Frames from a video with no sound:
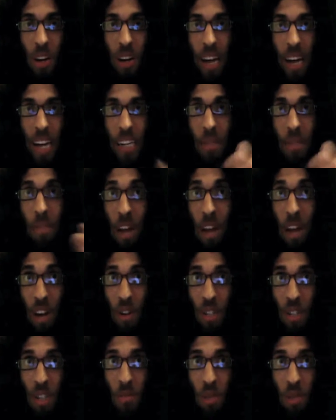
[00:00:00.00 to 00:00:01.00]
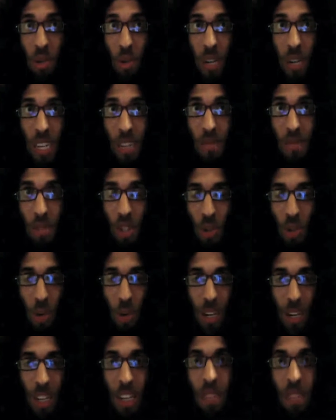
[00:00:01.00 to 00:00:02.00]
a comparison between
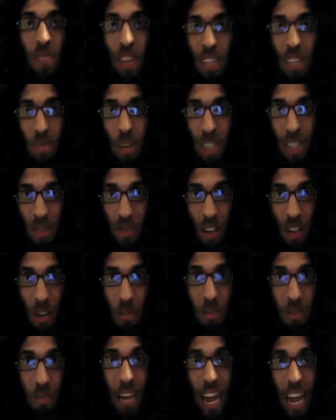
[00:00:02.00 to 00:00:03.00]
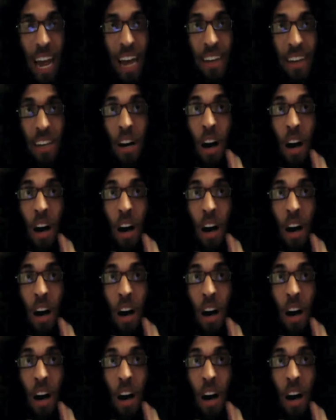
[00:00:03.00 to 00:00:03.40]
strictly faith-based films and